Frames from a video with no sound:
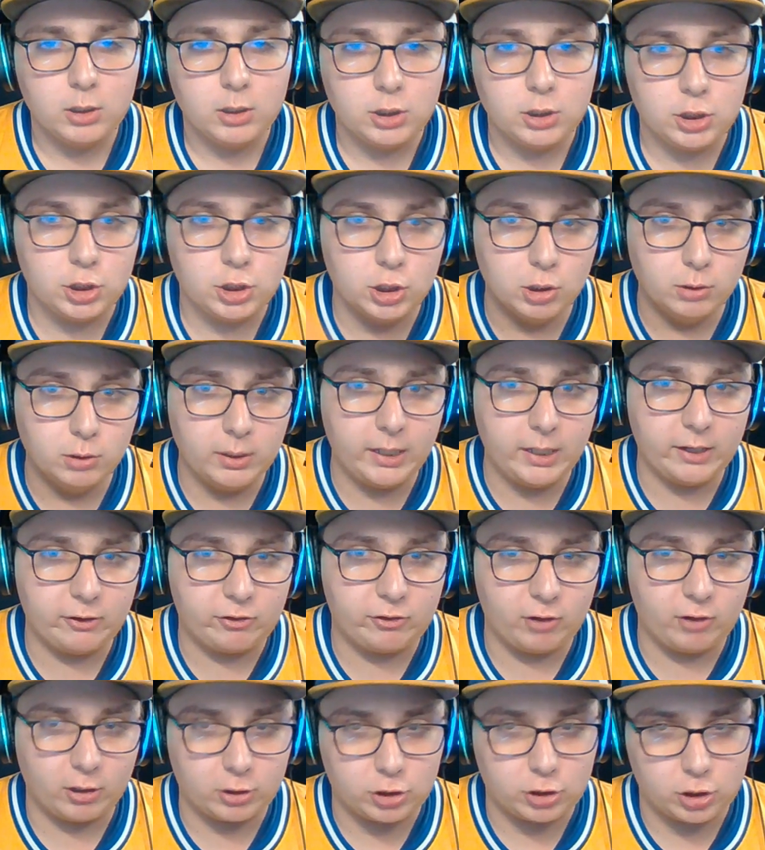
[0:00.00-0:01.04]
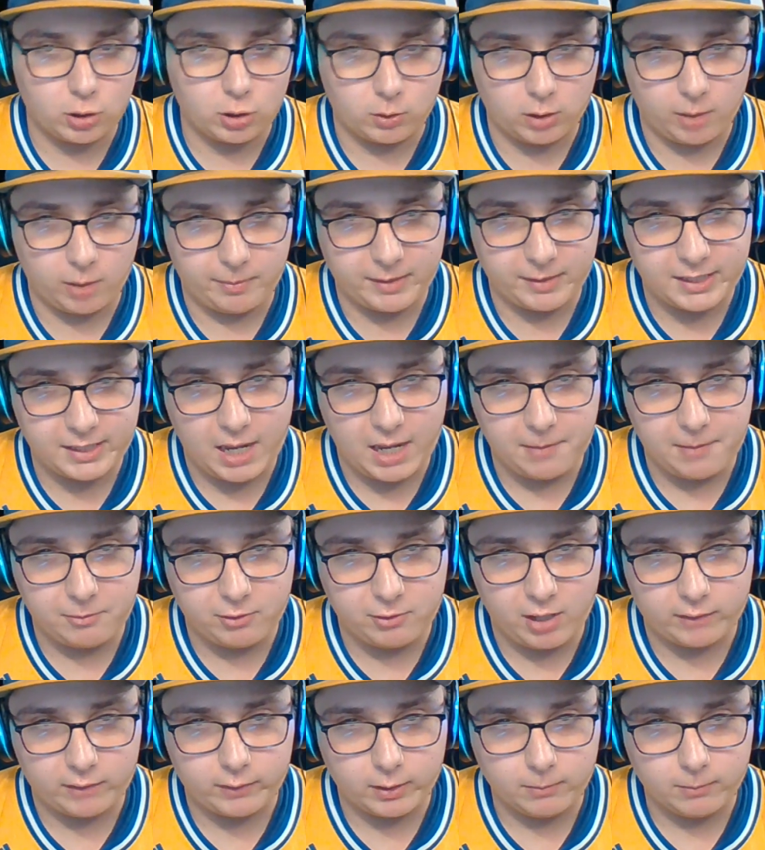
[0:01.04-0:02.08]
You need to start showing up in Game
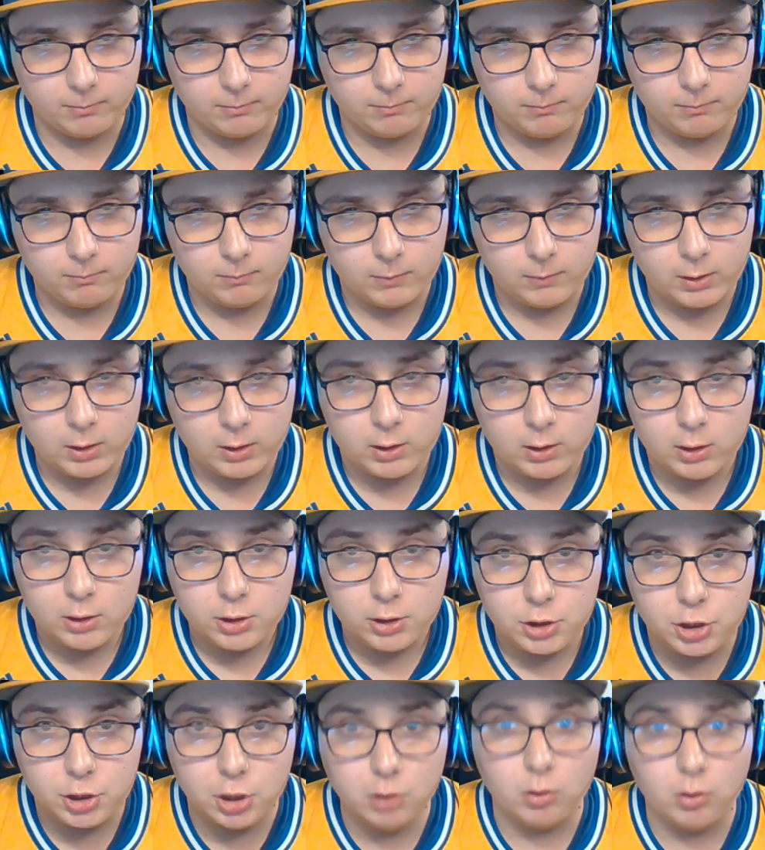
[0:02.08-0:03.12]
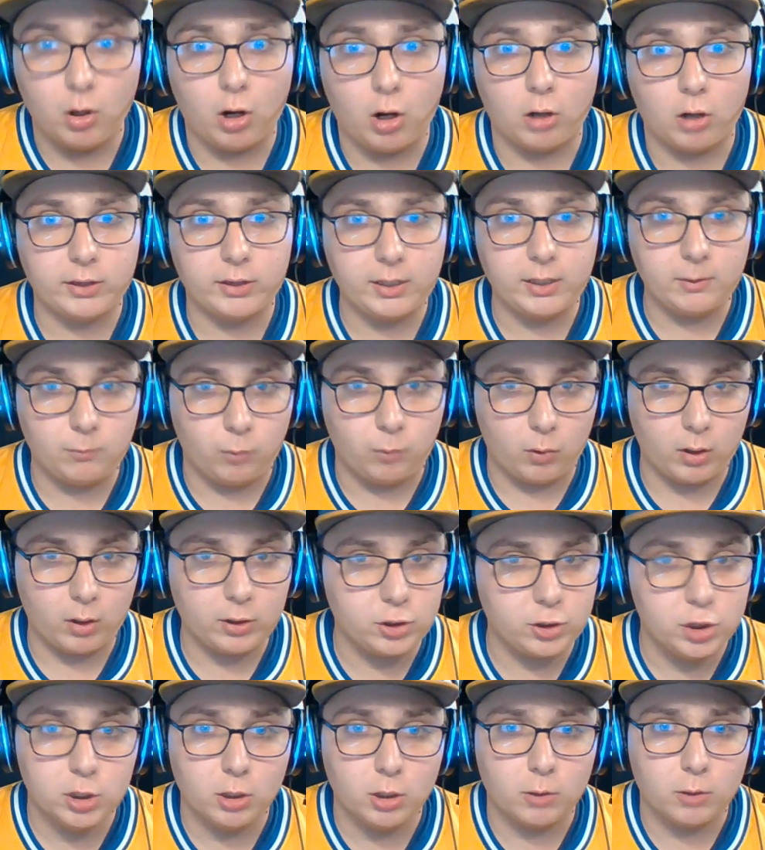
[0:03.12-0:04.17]
7. You're
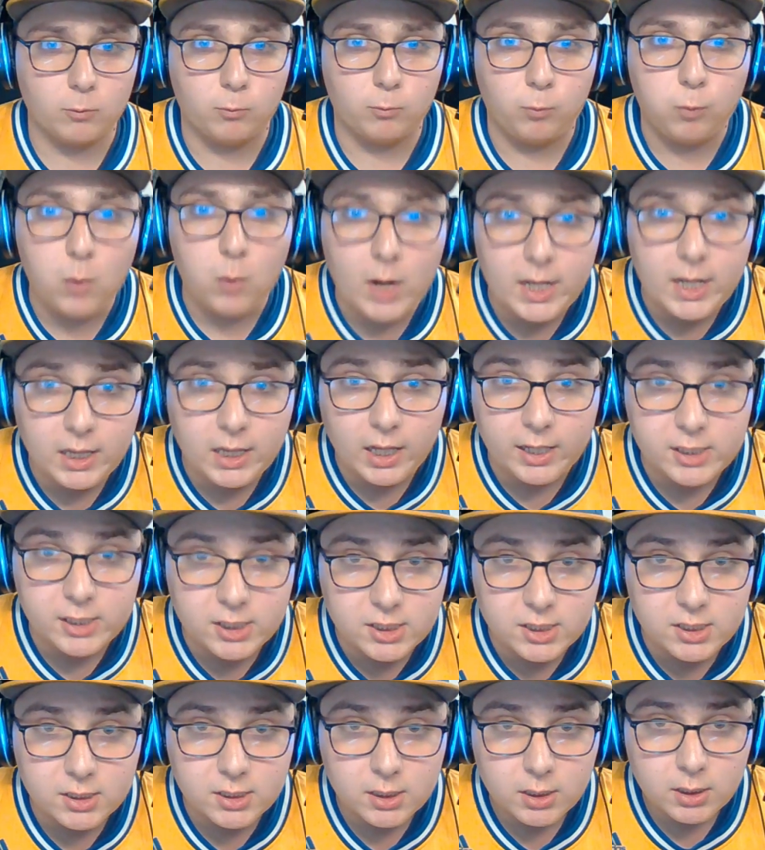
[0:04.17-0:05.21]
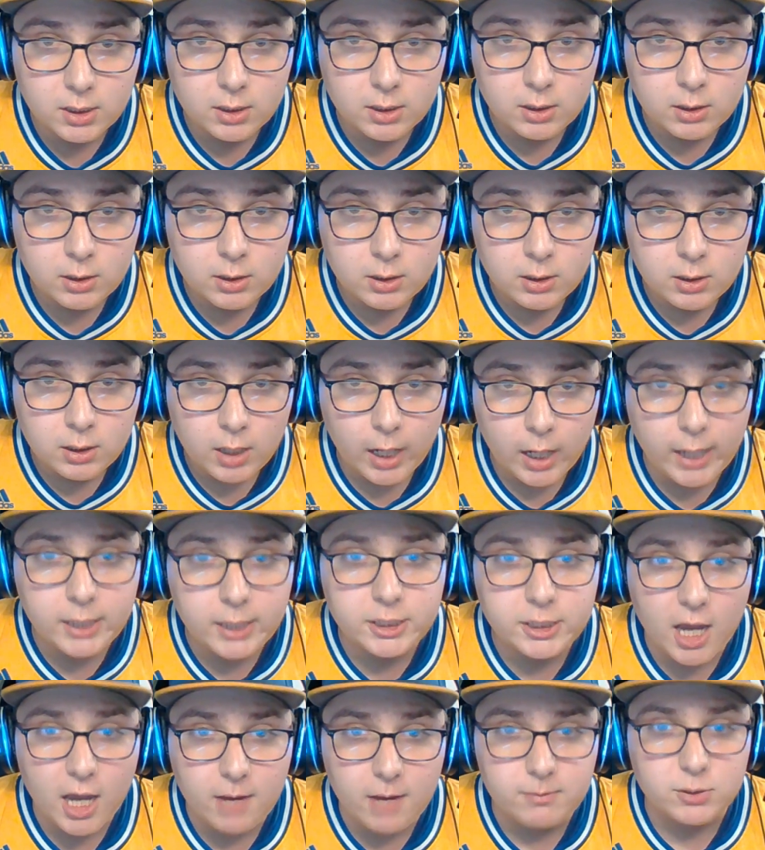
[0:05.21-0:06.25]
winless in
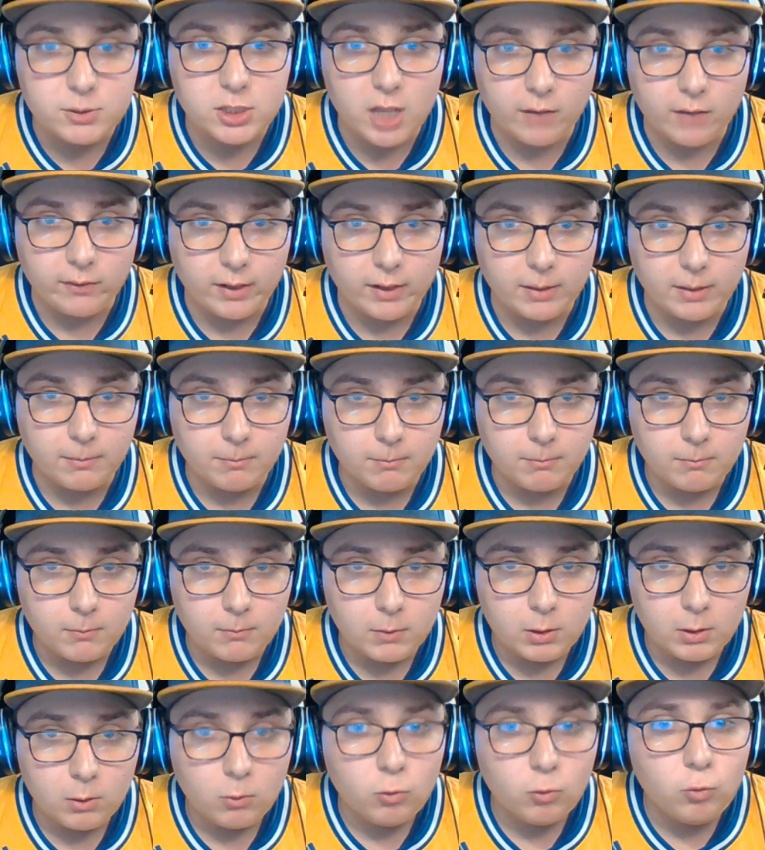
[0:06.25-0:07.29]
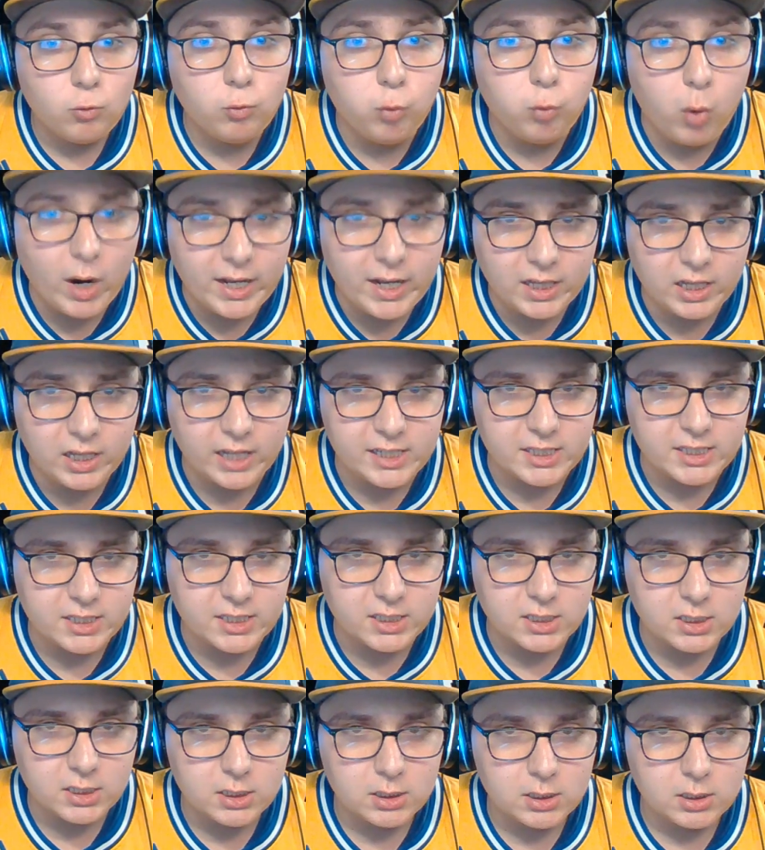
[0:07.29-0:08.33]
Game 7. Winless.